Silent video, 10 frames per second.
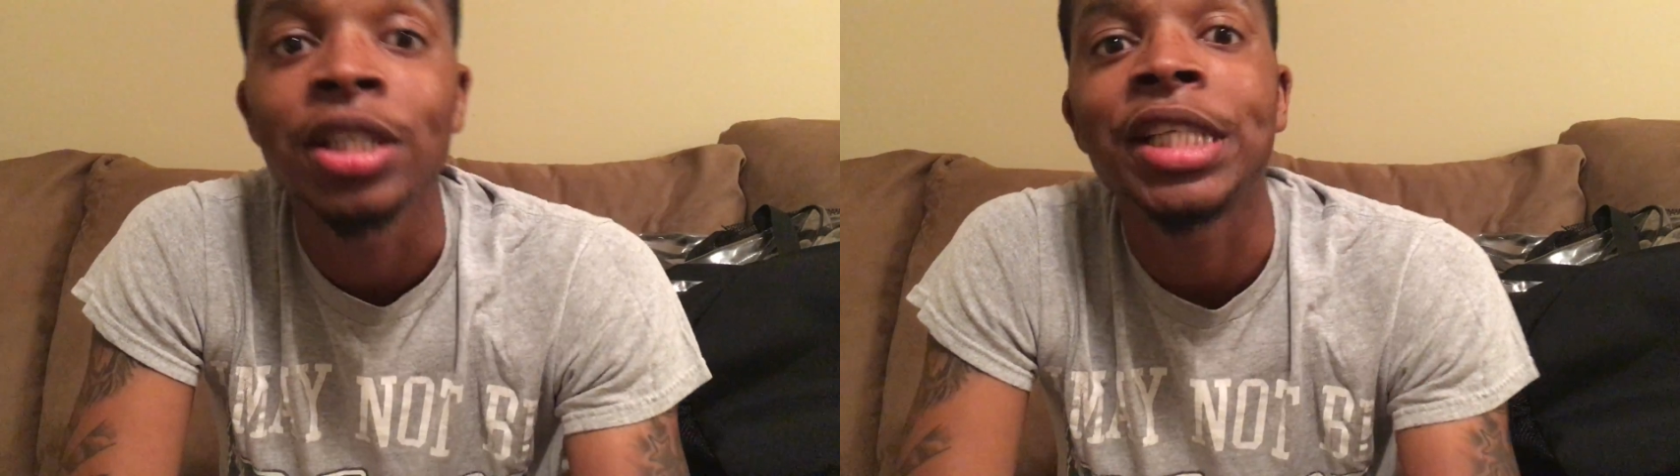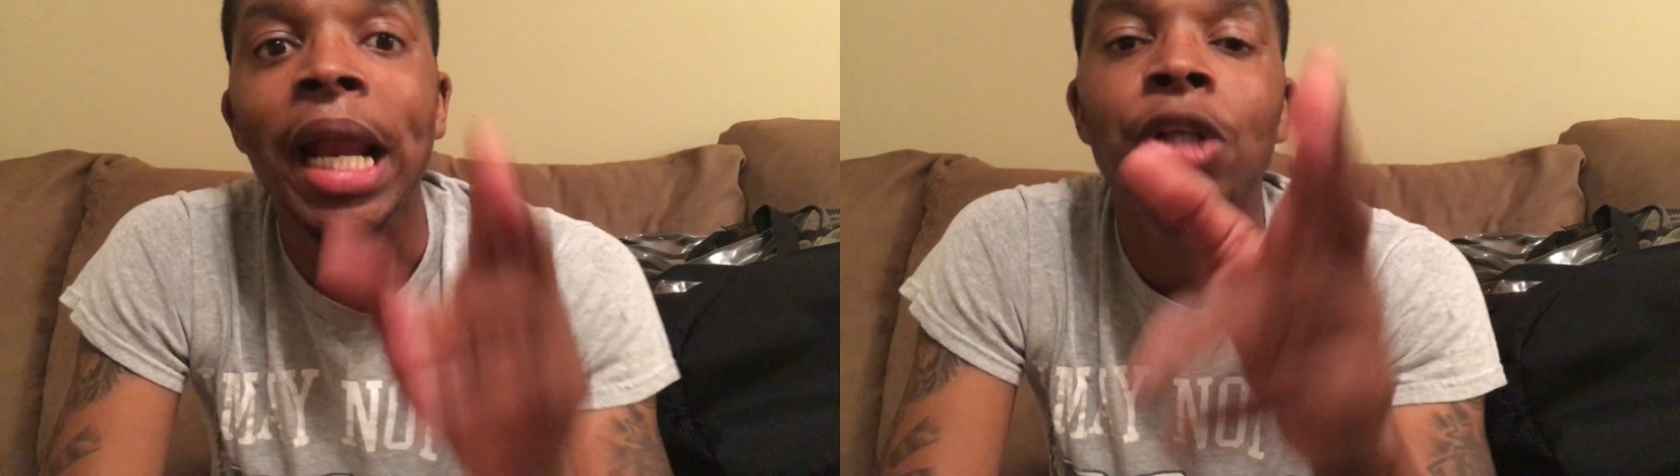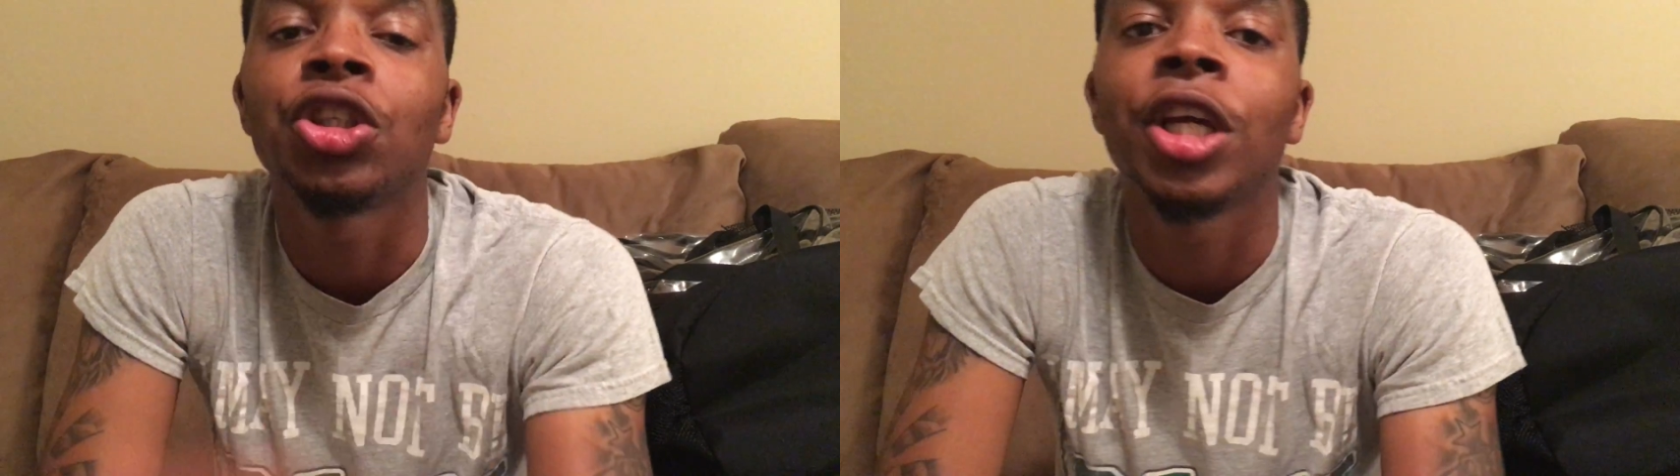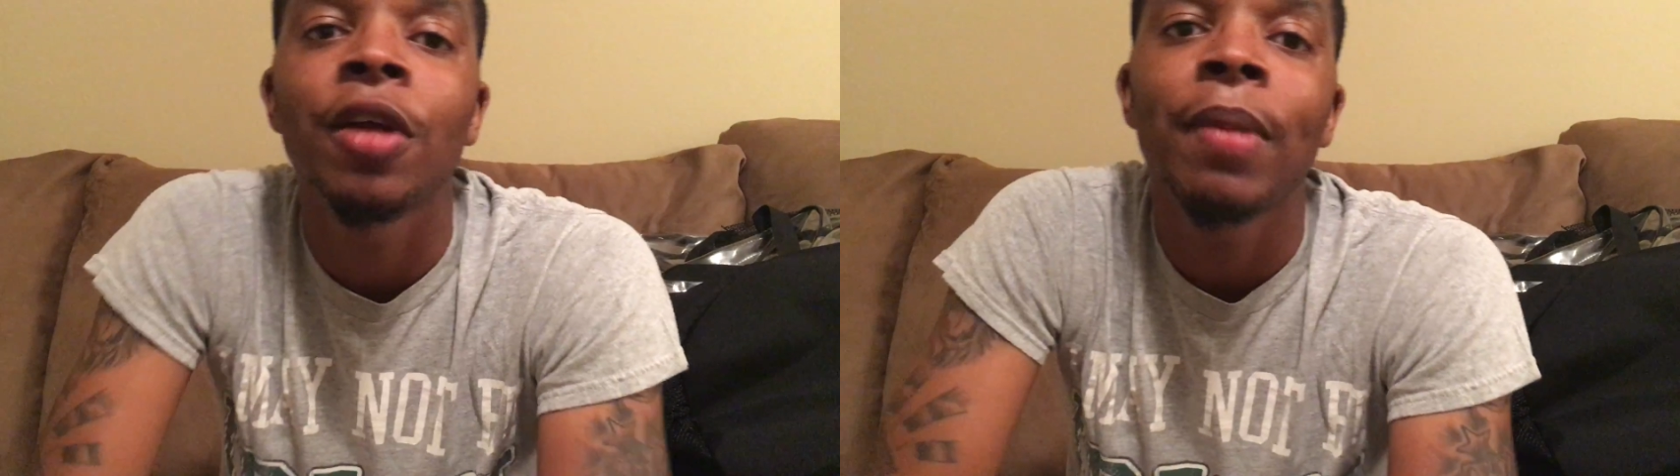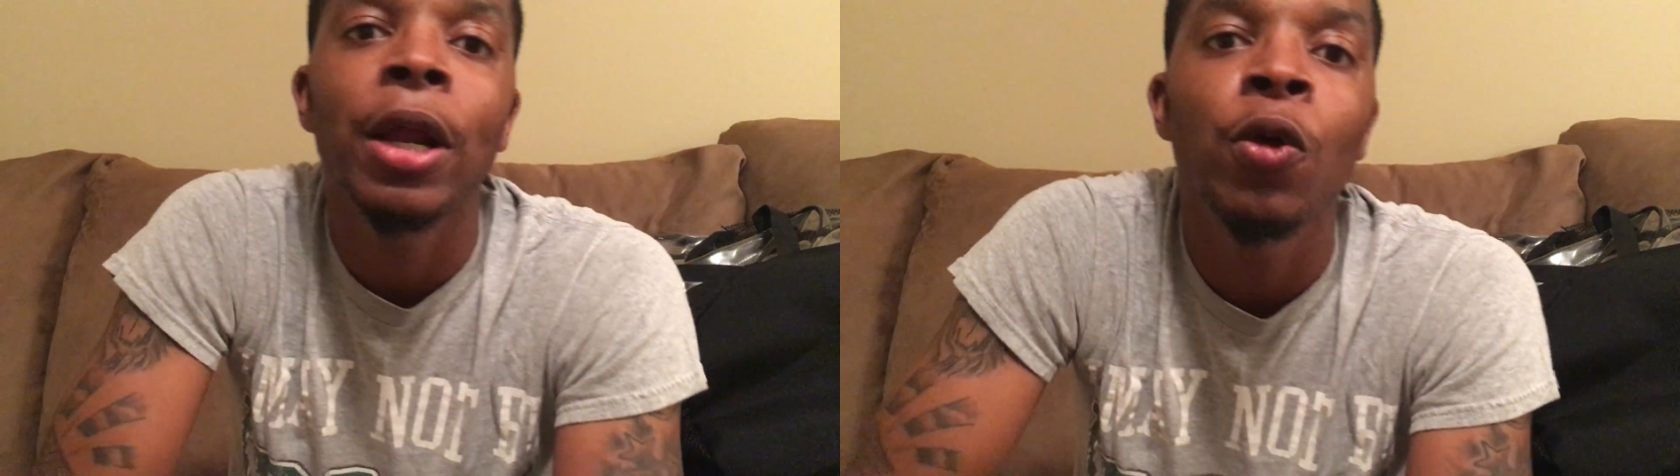shout out to
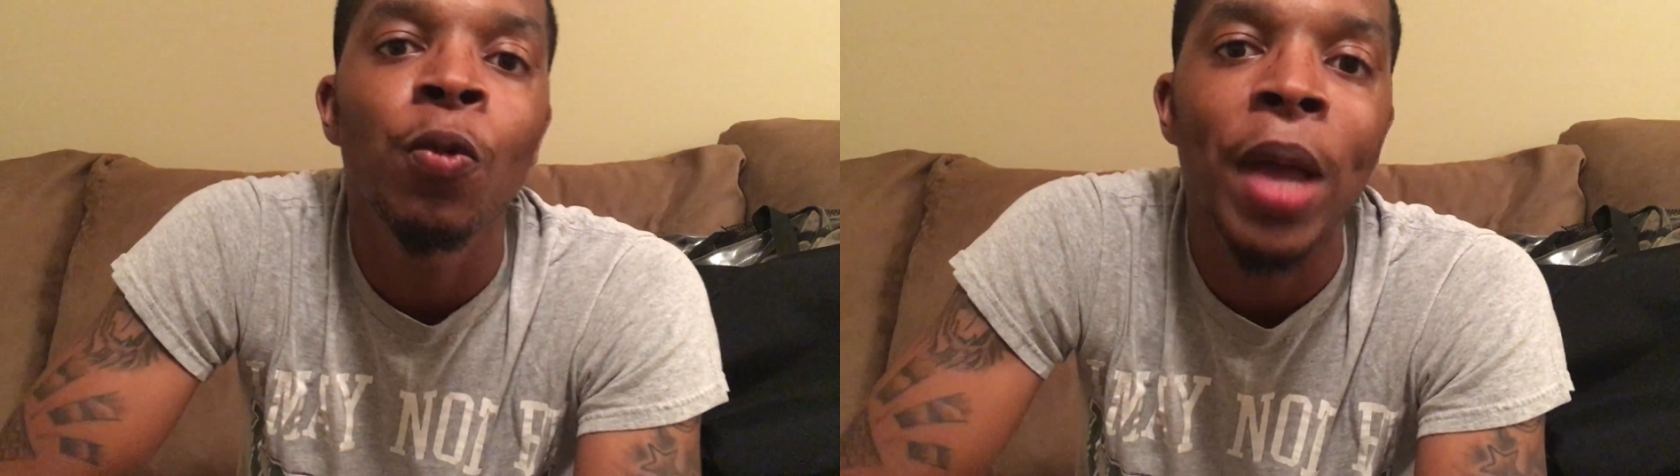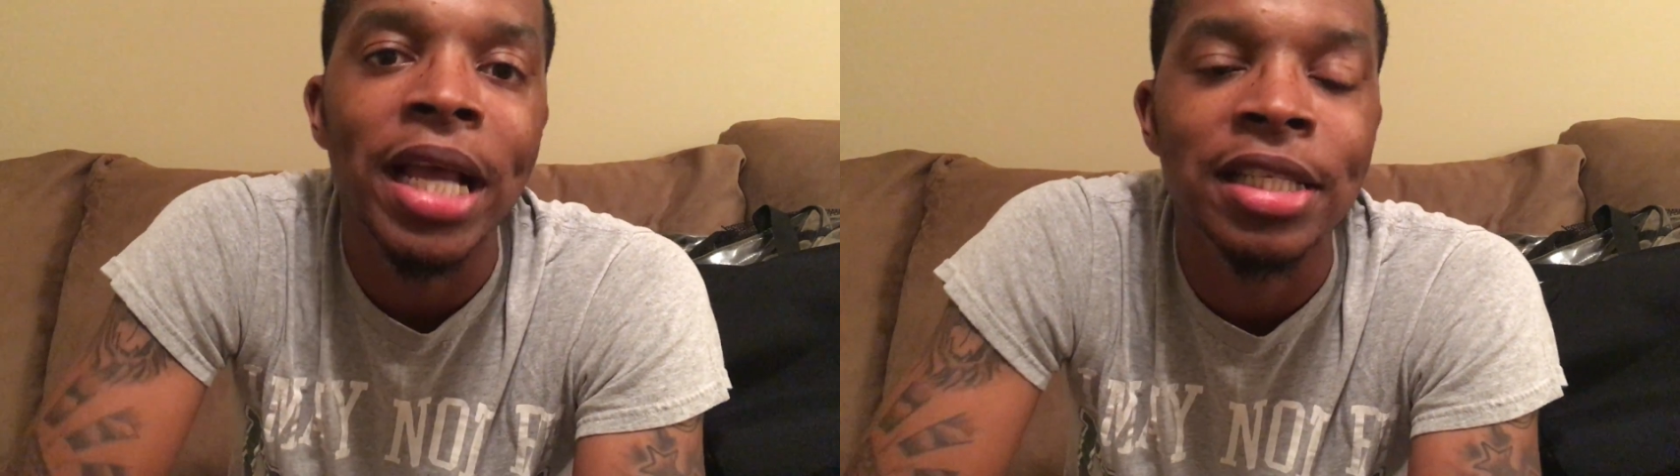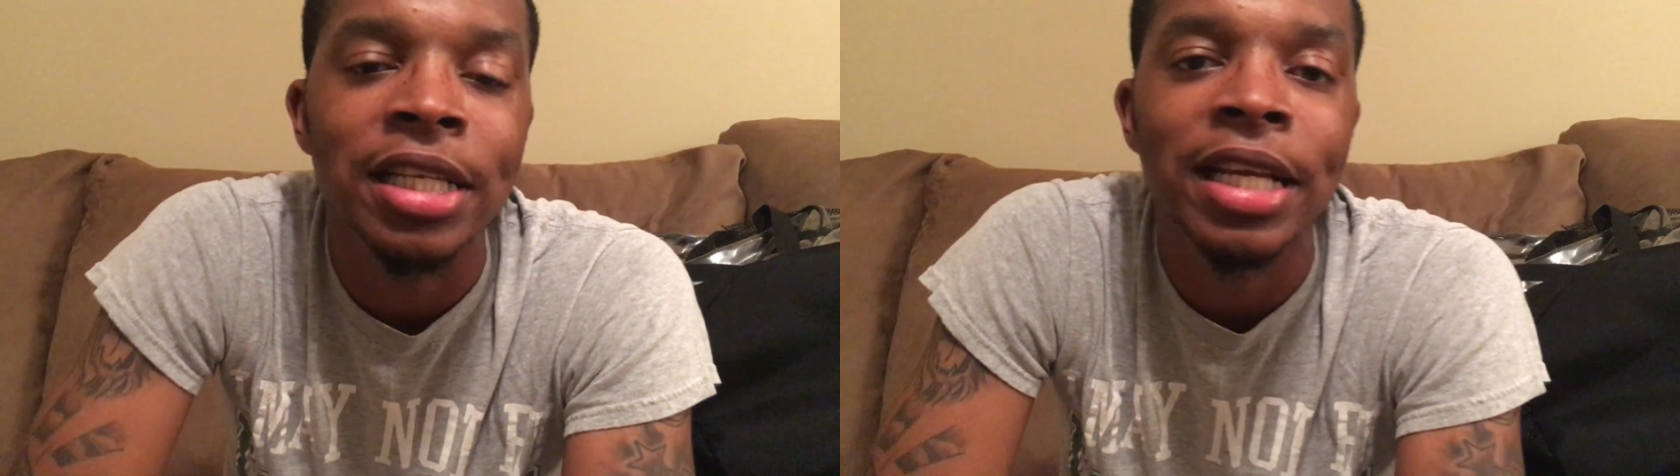everybody who in